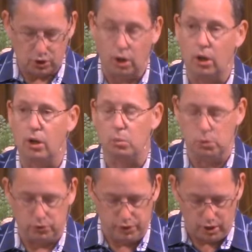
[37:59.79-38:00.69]
all
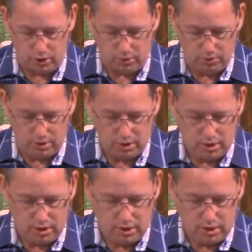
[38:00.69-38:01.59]
will know
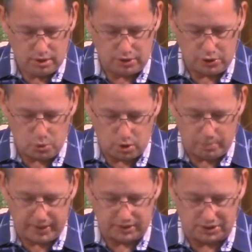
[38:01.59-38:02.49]
that you are
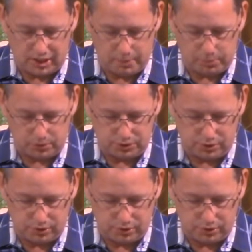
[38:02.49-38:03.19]
my disciples